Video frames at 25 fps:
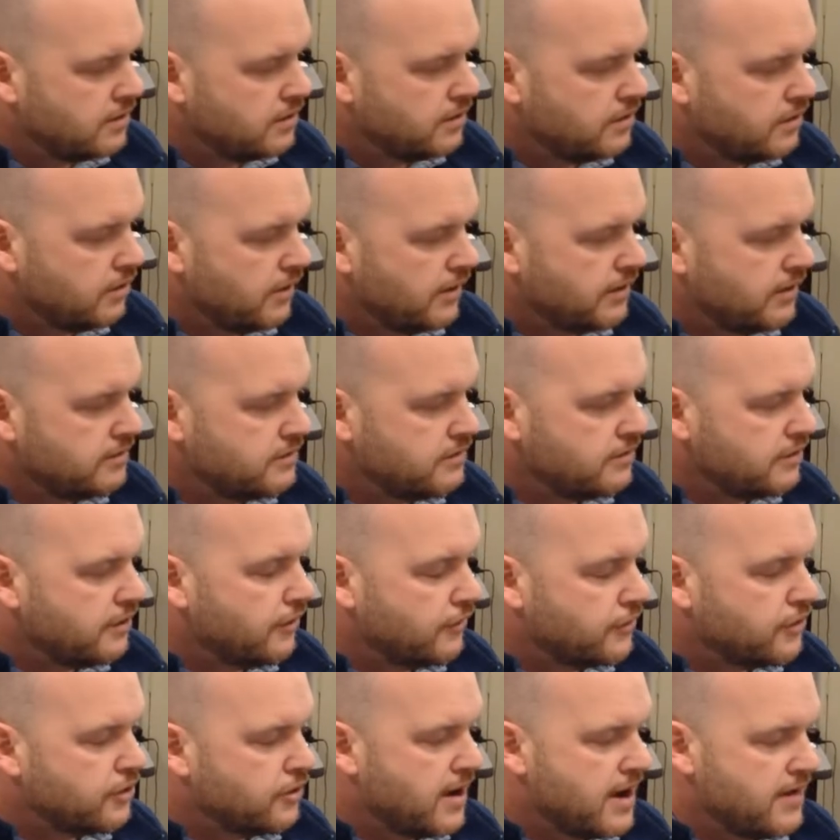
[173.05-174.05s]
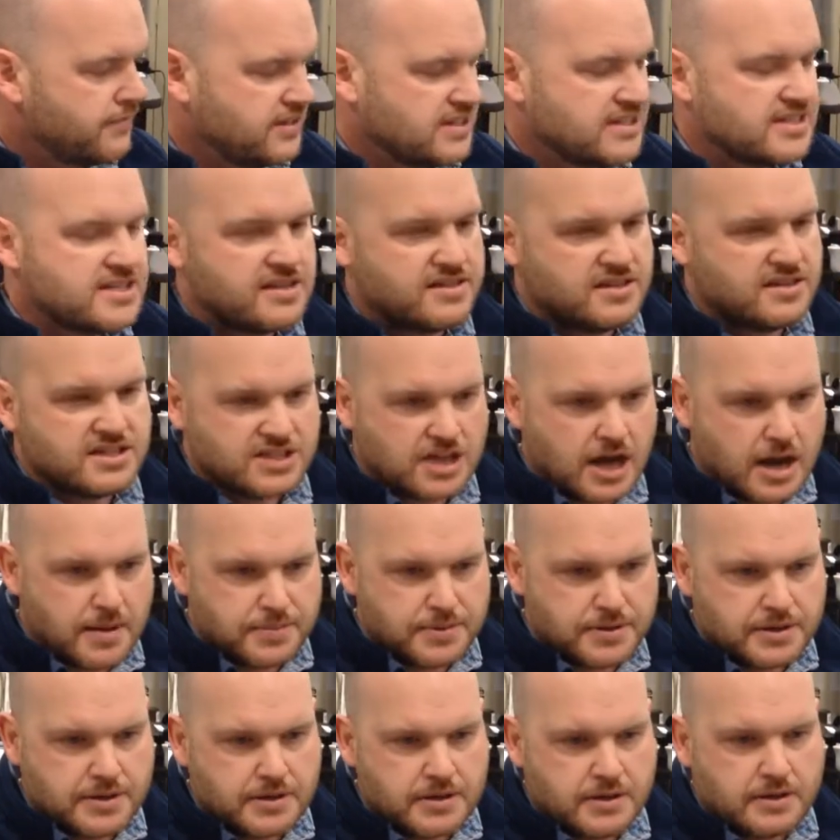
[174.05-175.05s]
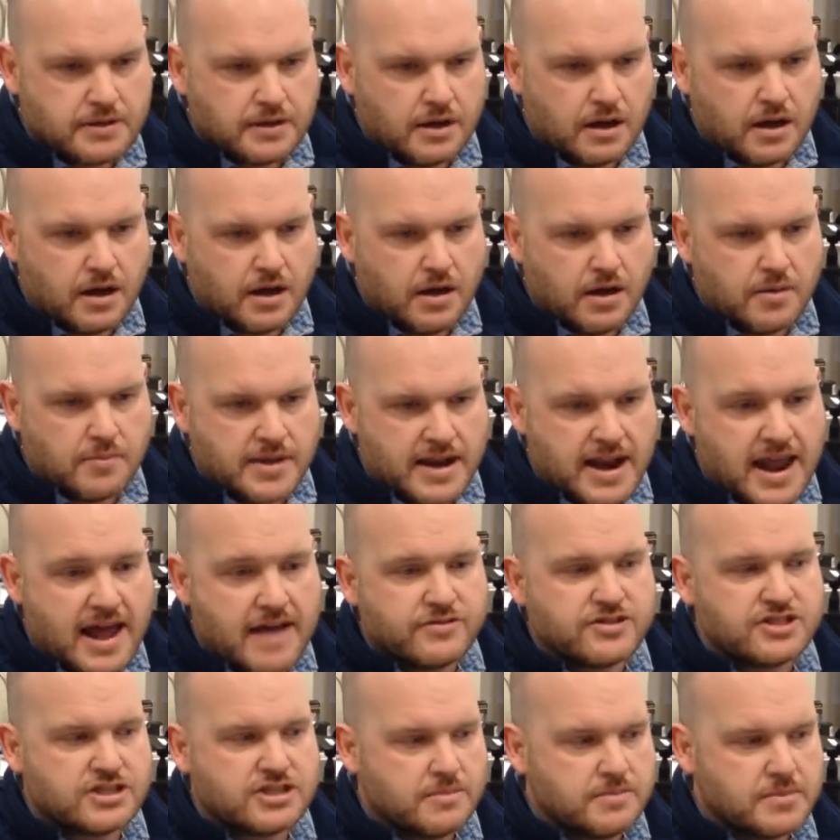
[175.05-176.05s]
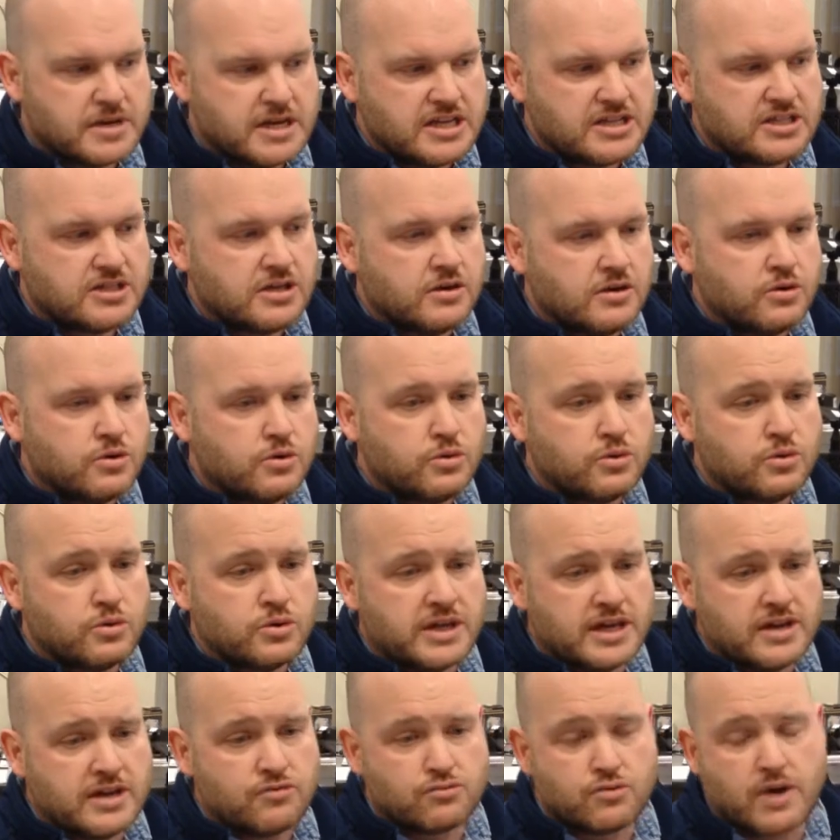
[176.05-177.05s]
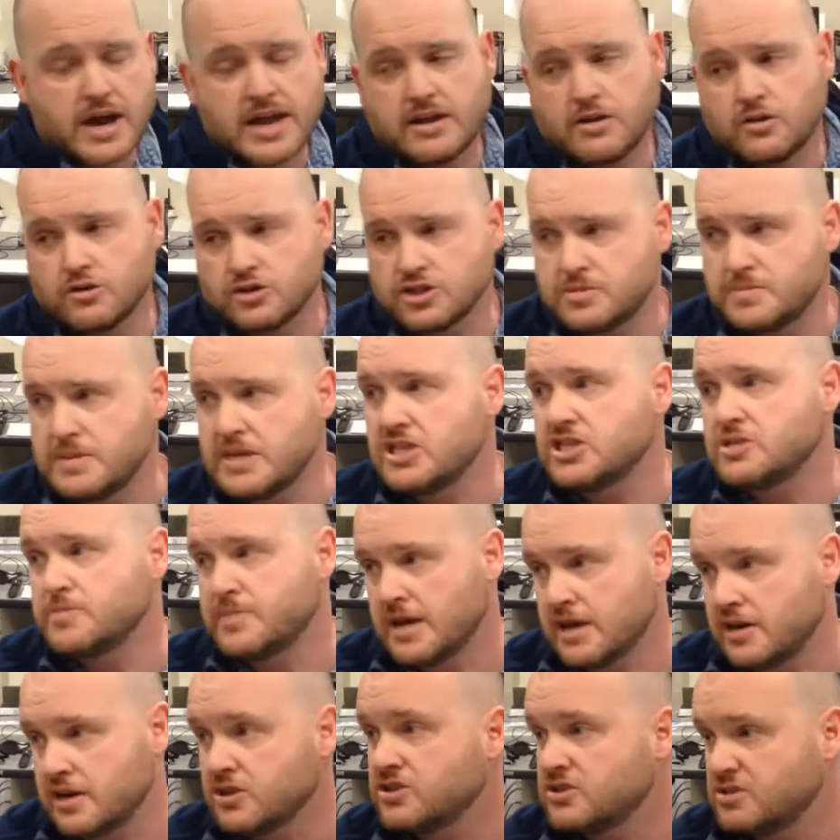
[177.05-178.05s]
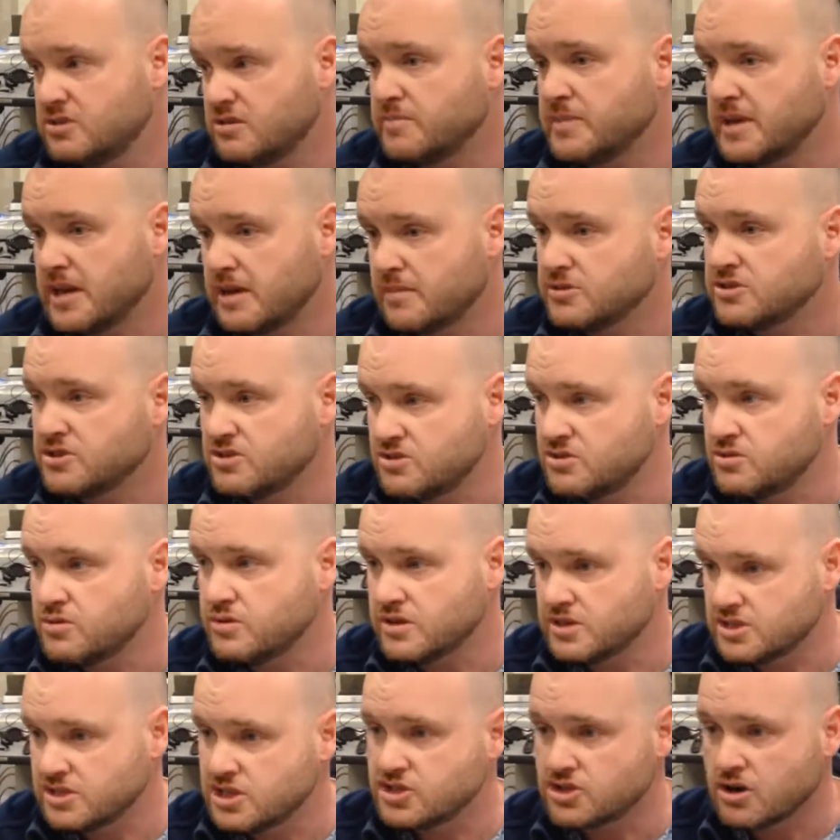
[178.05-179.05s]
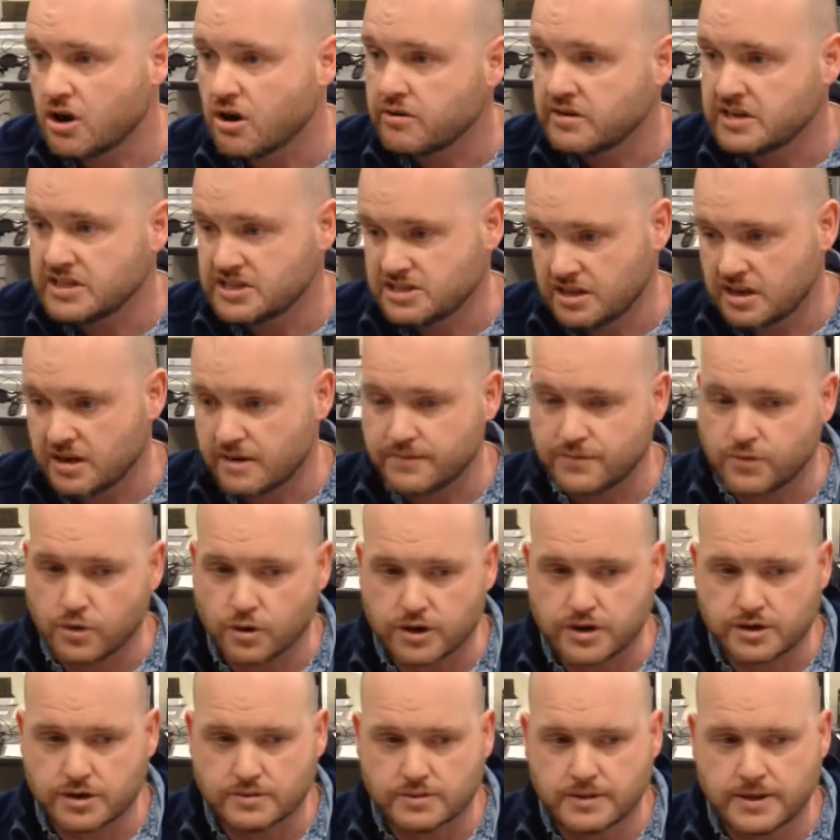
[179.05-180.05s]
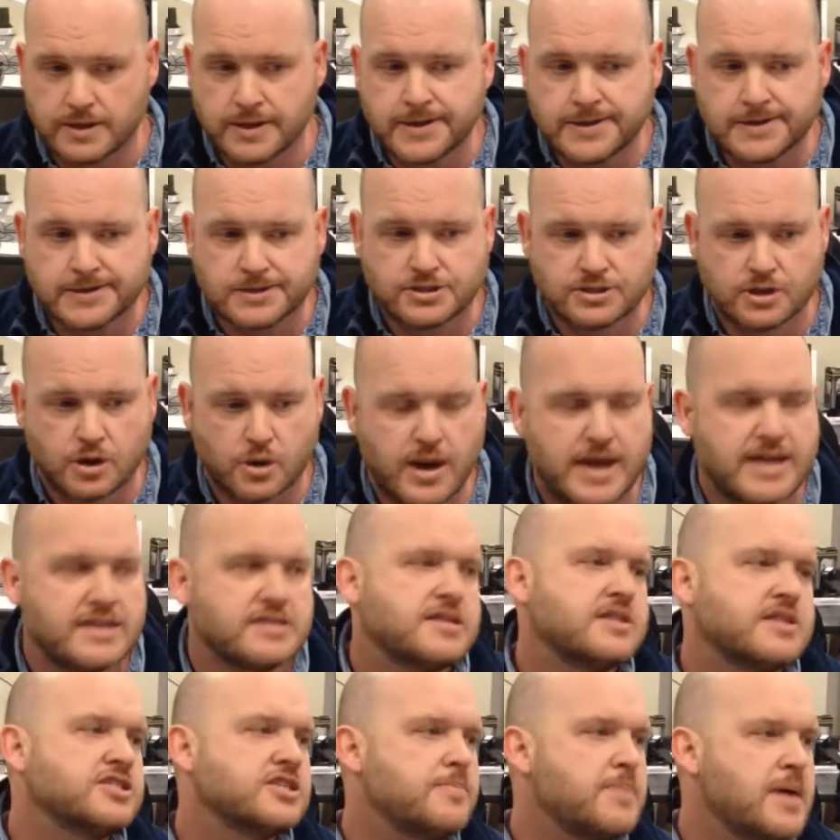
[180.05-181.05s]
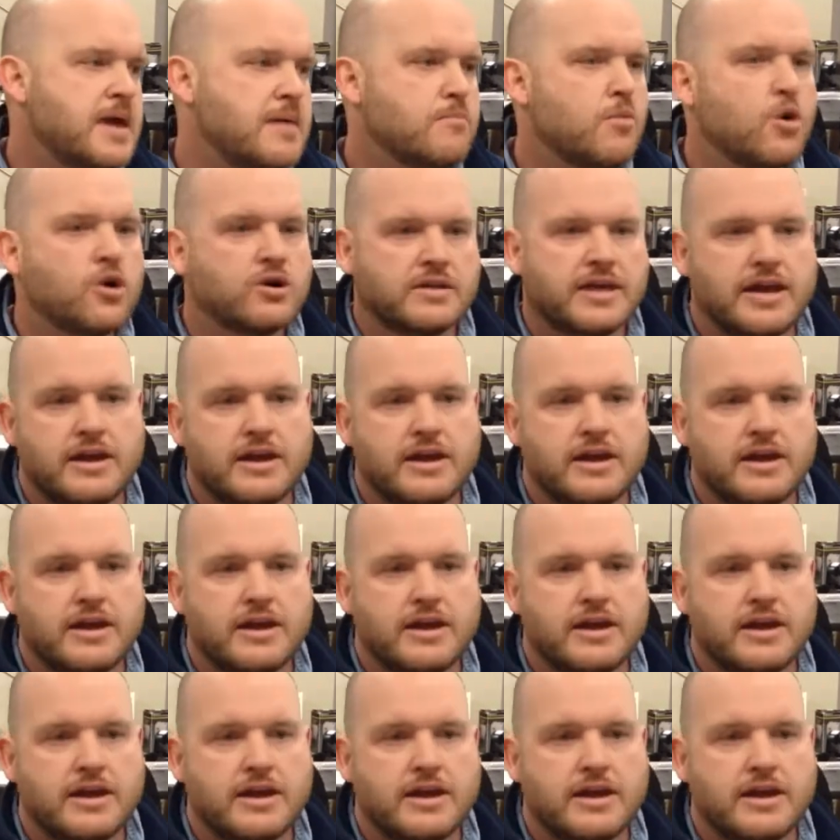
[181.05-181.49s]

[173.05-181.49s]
You don't have to set this up and have somebody who can write or speak Spanish to be able to do this. It's already set up for you. So I anticipate more